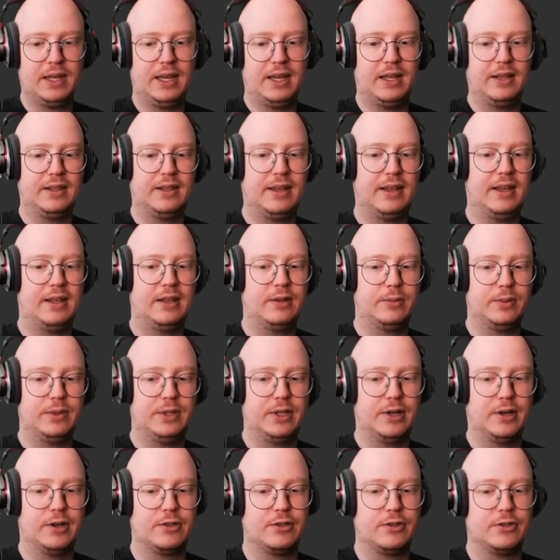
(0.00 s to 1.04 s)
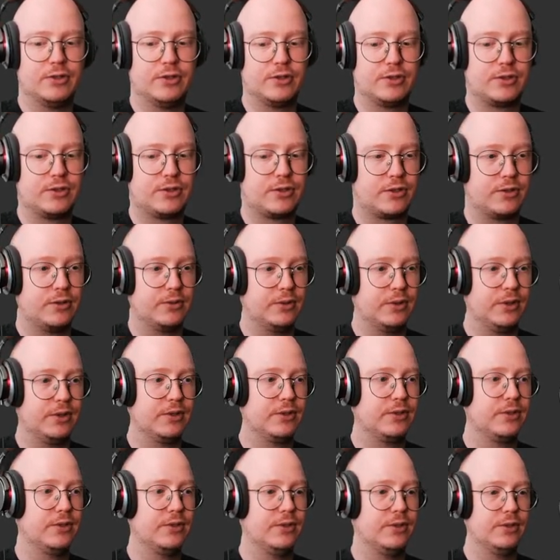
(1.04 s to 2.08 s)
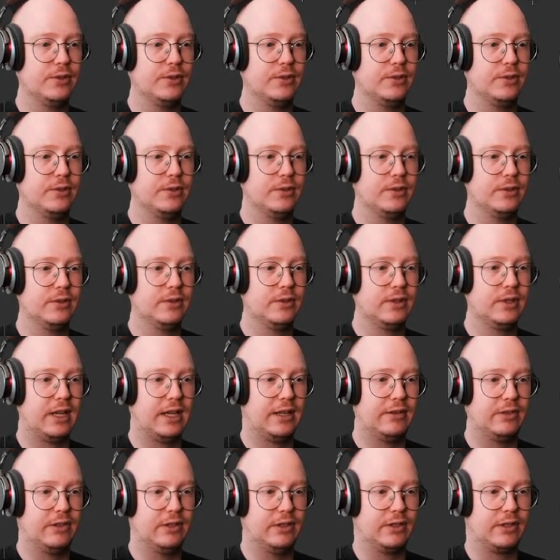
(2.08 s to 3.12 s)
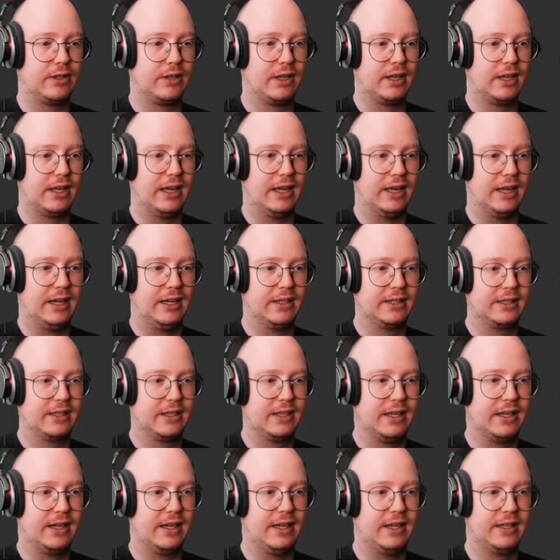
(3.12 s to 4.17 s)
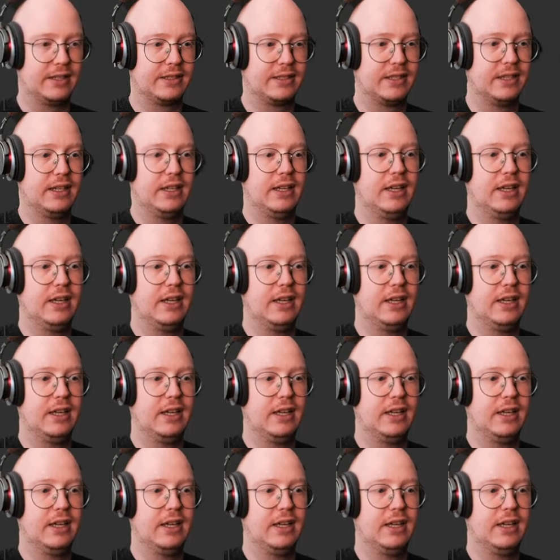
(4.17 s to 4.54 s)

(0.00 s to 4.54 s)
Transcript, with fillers: And then we are just going to have a look at that.